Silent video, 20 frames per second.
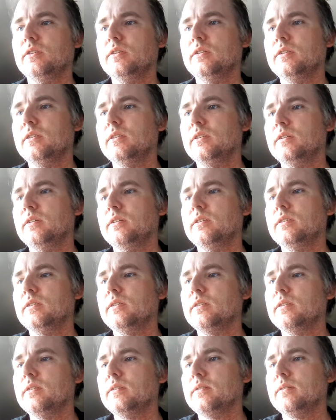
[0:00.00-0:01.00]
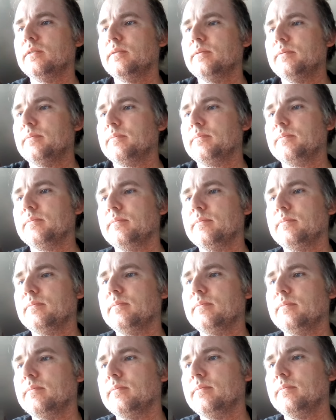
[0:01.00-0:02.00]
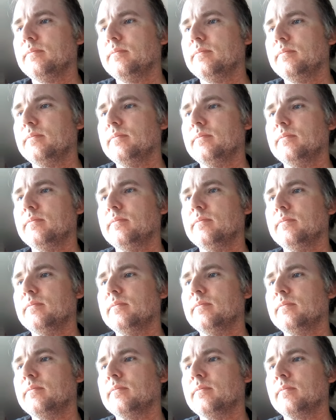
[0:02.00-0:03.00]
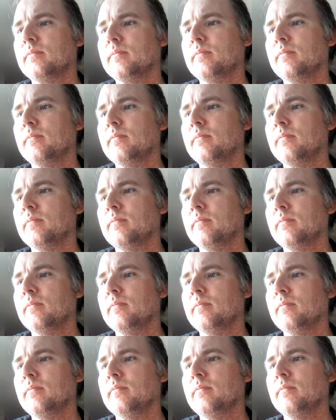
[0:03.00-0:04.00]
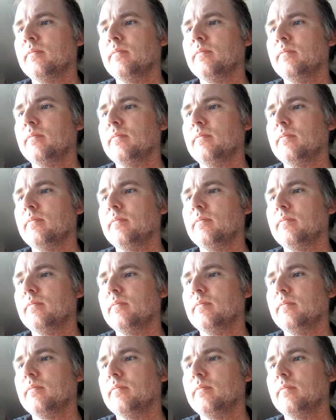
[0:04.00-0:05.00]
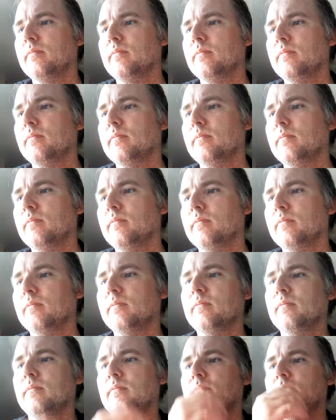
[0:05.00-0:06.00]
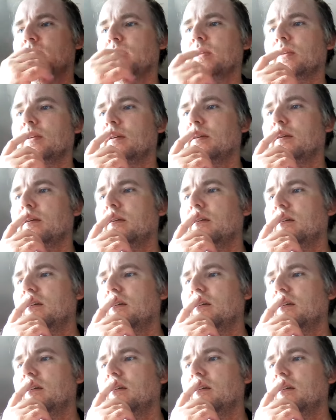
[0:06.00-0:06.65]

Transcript: (no one is talking)